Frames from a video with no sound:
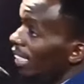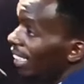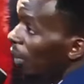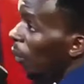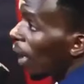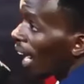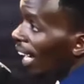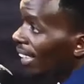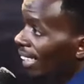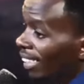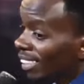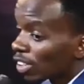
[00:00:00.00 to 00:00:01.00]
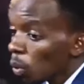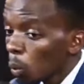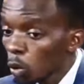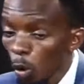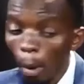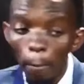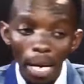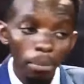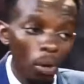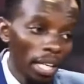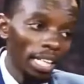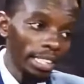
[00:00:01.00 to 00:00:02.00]
in the word, sio kusoma
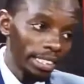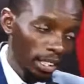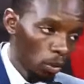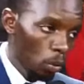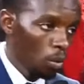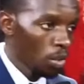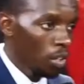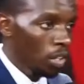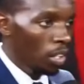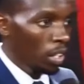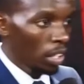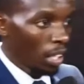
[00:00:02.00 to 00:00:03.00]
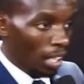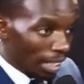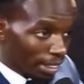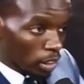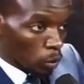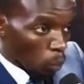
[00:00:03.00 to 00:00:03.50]
Bible kila siku. That